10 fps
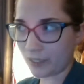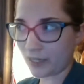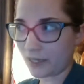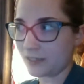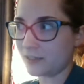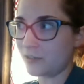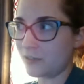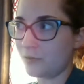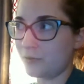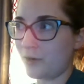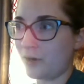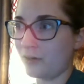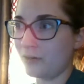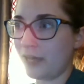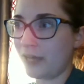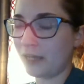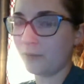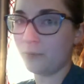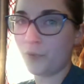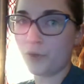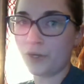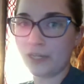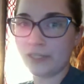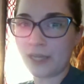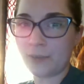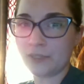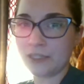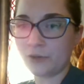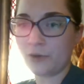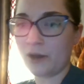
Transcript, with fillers: help because you aren't, like, bored and